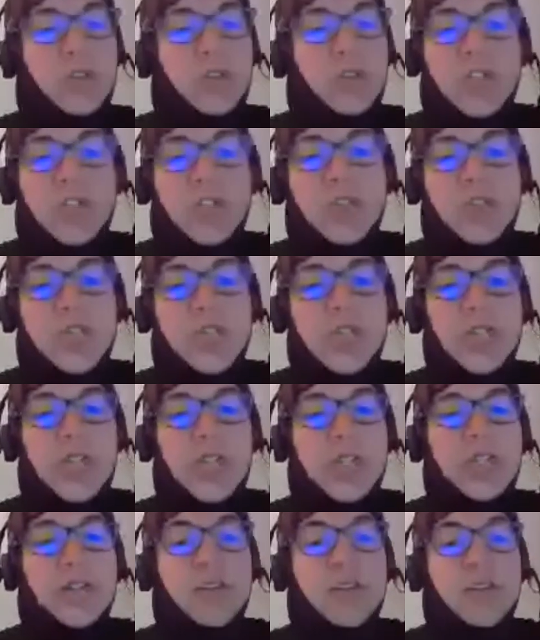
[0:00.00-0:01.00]
service
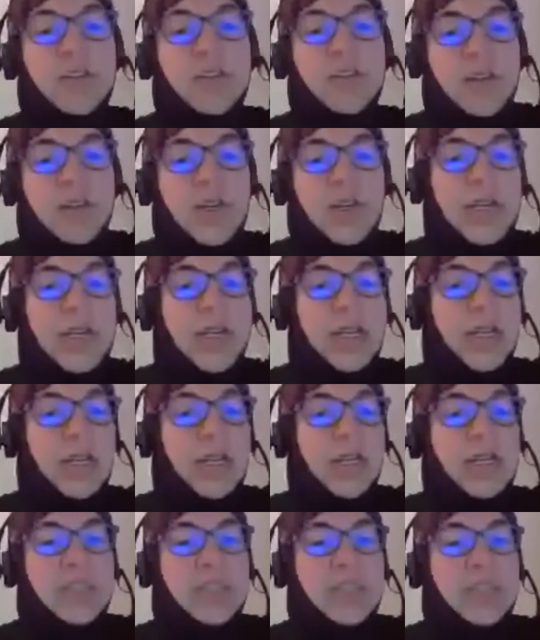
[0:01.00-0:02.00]
layer
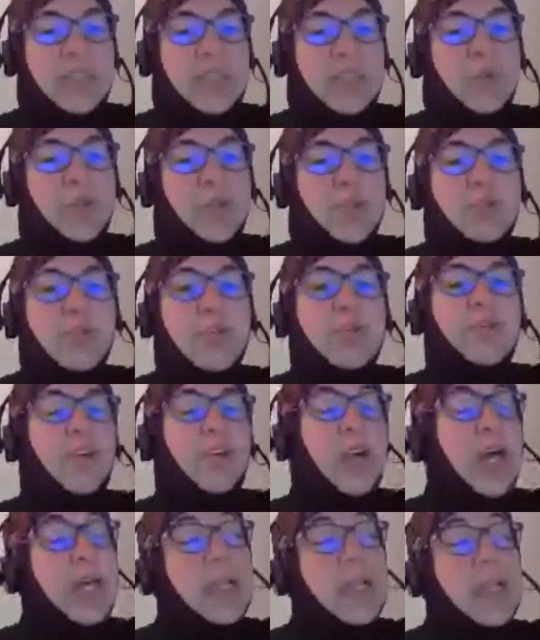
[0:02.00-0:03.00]
is responsible
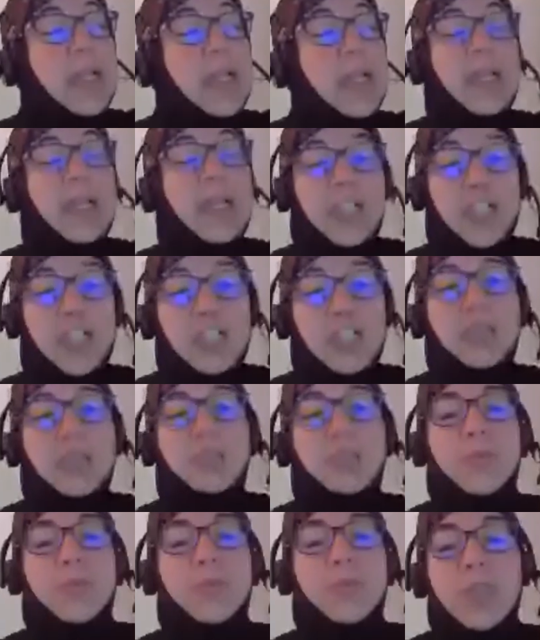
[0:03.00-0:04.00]
for handling
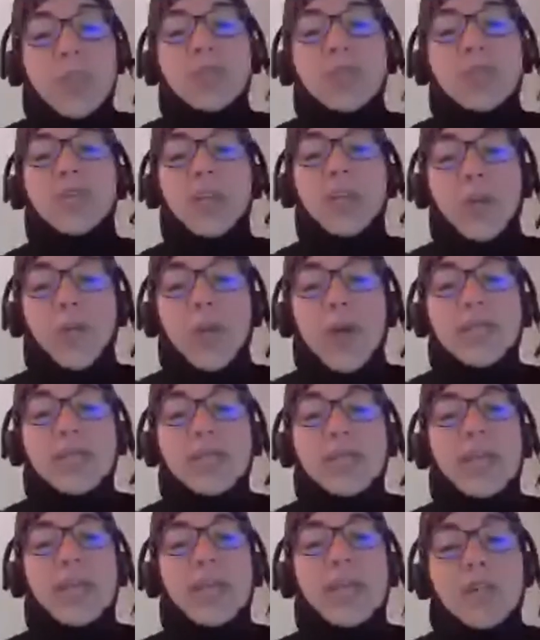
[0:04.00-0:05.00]
HTTP requests
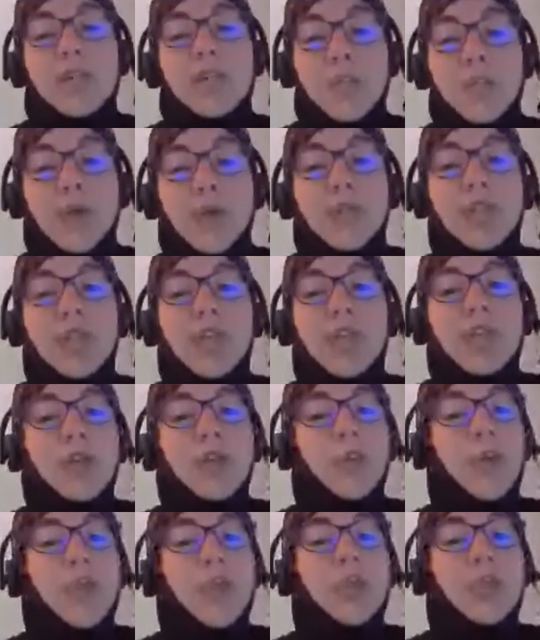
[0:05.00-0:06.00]
and responding
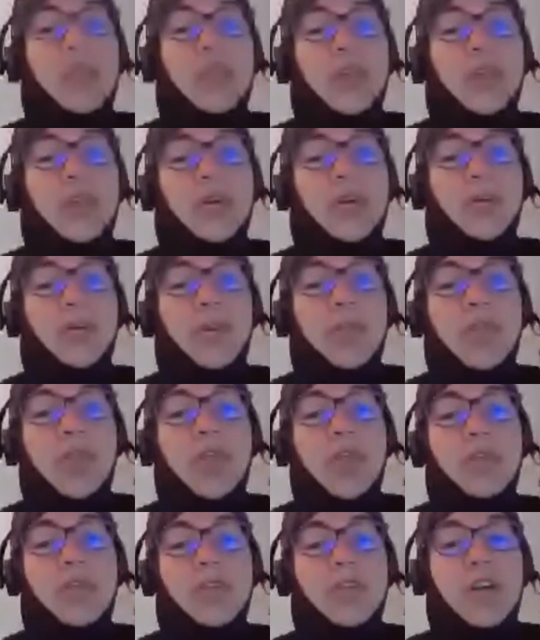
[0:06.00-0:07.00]
with
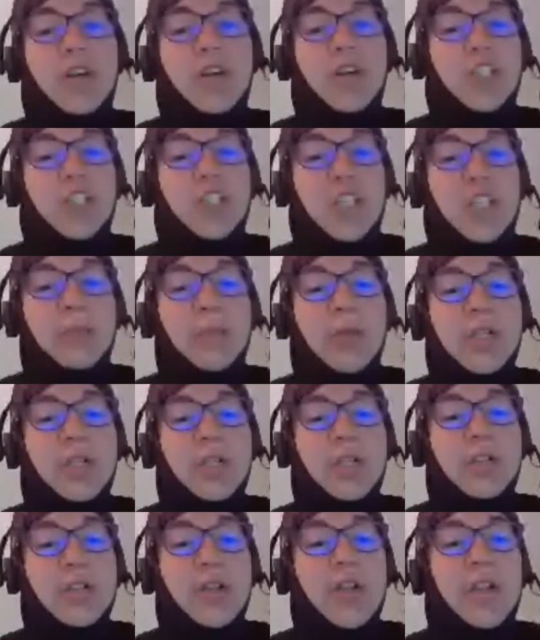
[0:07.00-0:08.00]
either
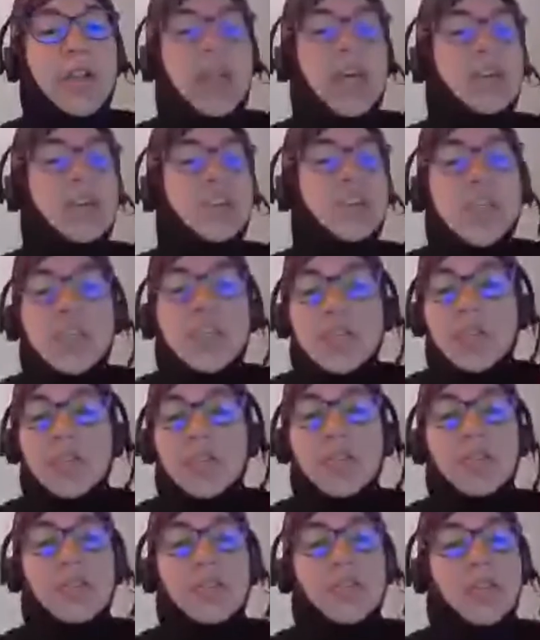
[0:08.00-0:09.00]
HTML like
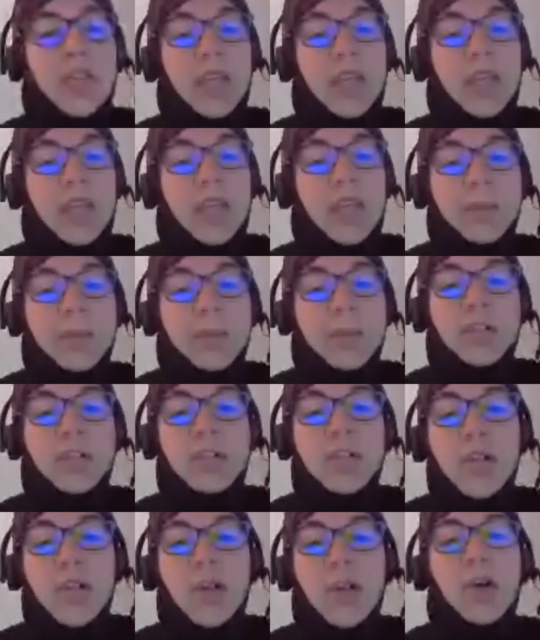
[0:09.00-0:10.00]
JSON, XML,
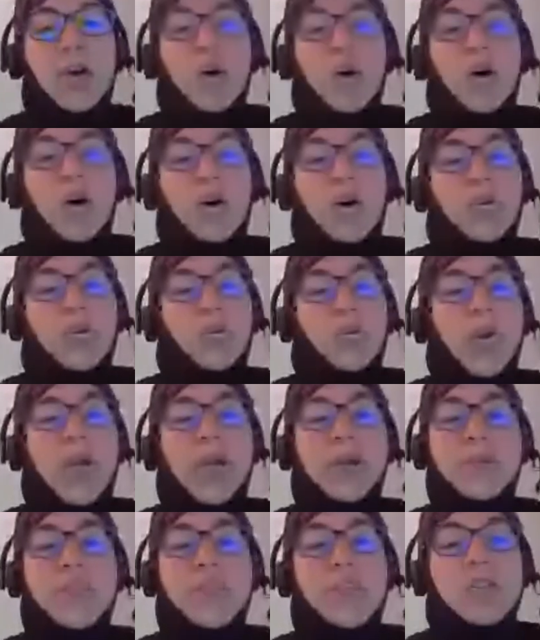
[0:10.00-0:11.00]
or
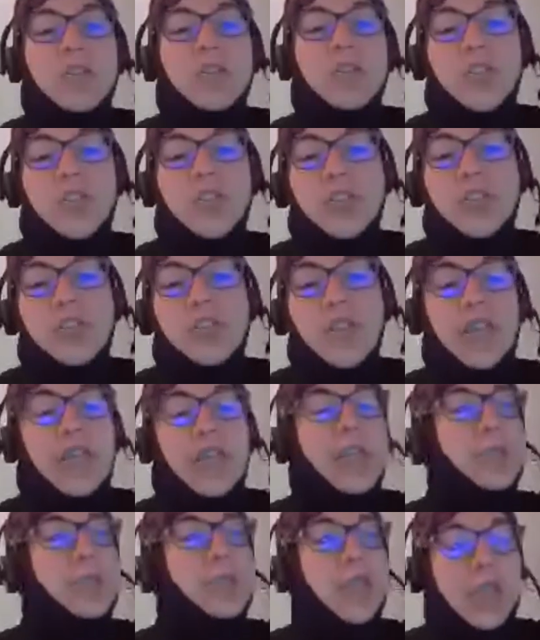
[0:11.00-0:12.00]
web services like
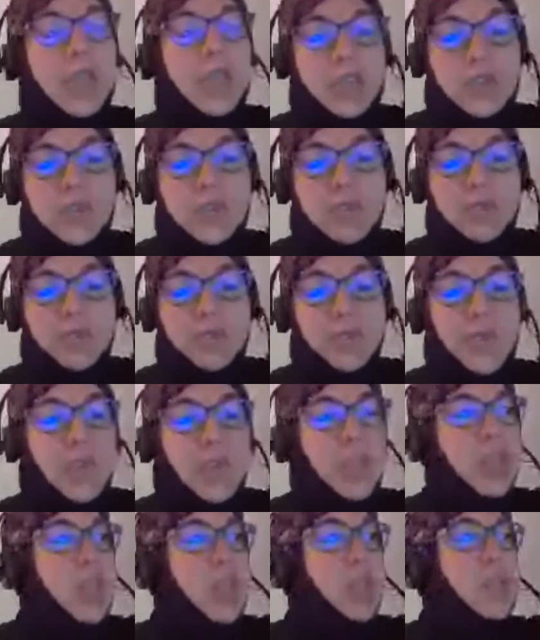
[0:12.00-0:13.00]
APIs.
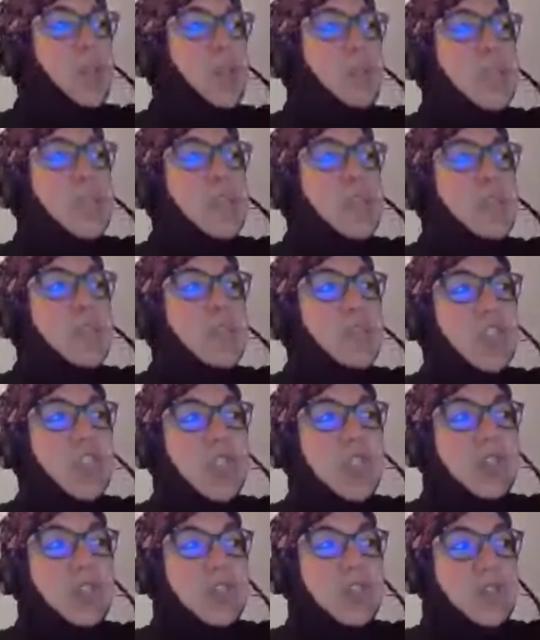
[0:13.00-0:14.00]
The business
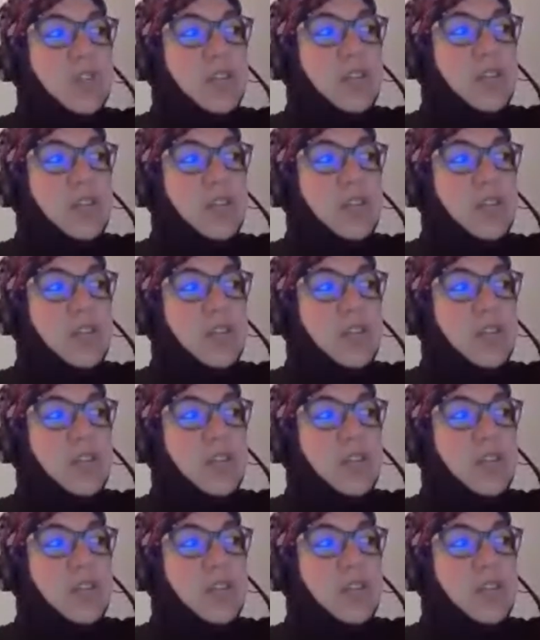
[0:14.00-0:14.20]
logic is